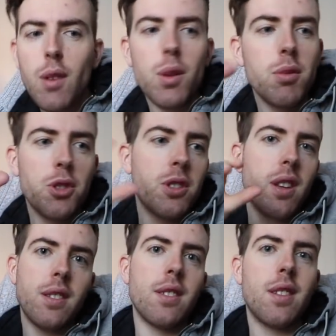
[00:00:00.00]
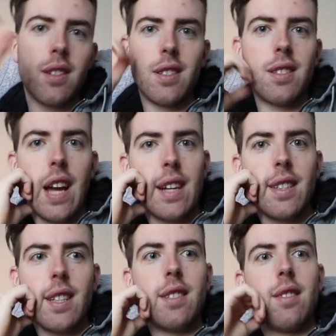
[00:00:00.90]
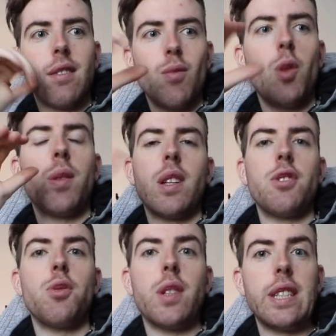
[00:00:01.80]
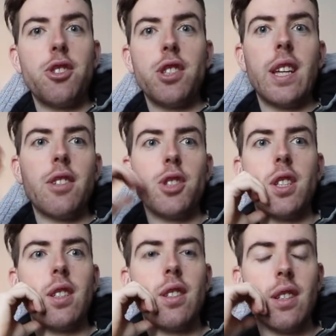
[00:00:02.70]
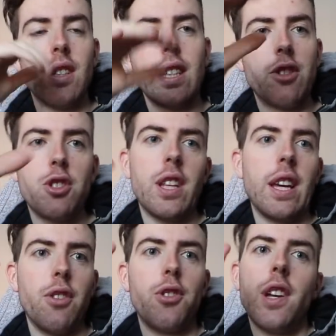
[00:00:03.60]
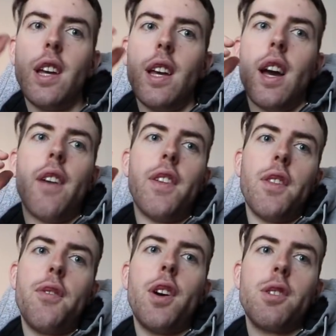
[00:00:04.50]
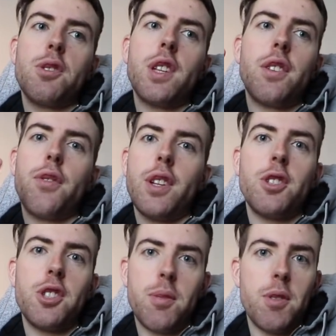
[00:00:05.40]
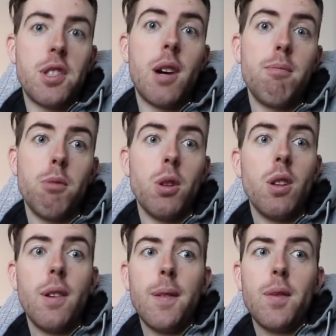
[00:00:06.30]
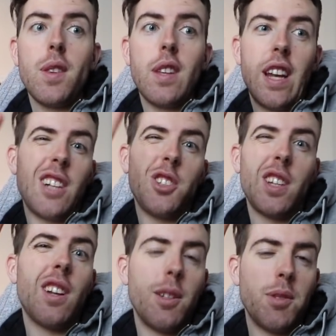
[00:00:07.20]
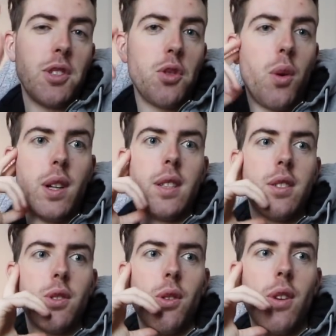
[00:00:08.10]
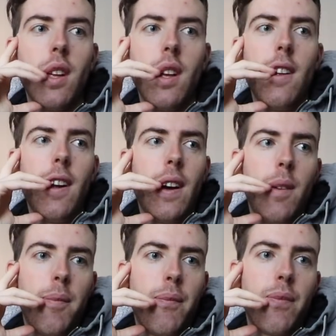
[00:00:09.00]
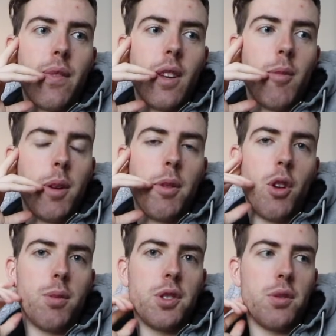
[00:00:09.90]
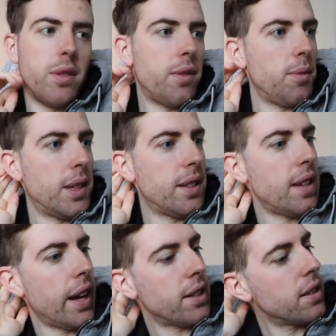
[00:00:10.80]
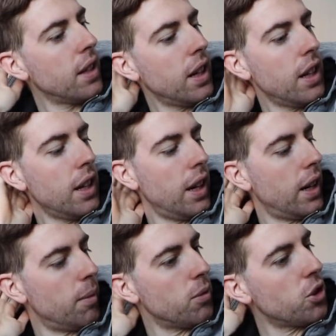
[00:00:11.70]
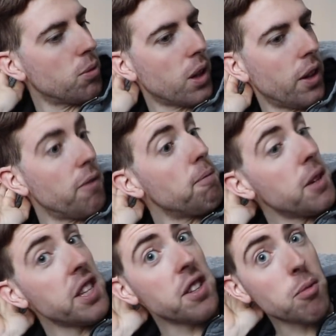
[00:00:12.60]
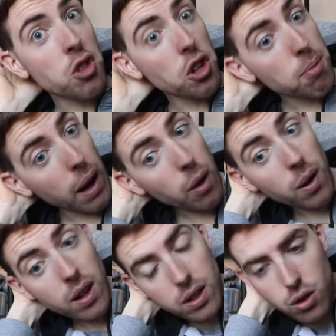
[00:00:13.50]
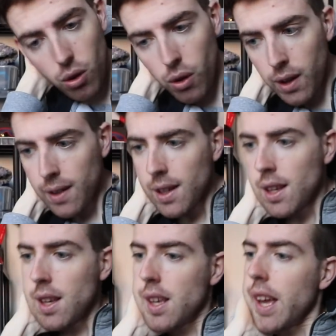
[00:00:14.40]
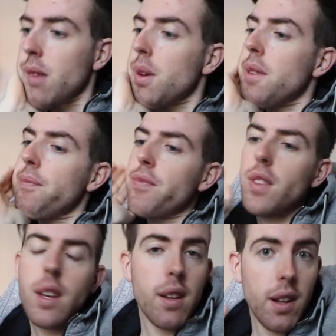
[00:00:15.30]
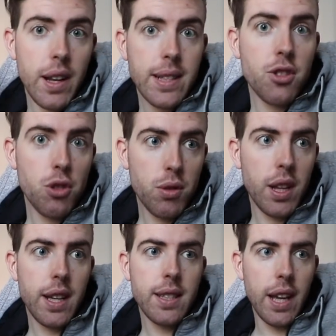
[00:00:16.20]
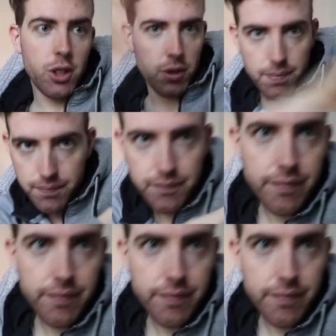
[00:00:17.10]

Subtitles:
We were just like discussing tactics and what we're going to do on each stage. And then the final stage finishes up the tumble. It actually climbs it twice, so might be an opportunity for me to test some kind of medium-term power. So anyway, let's do today's session.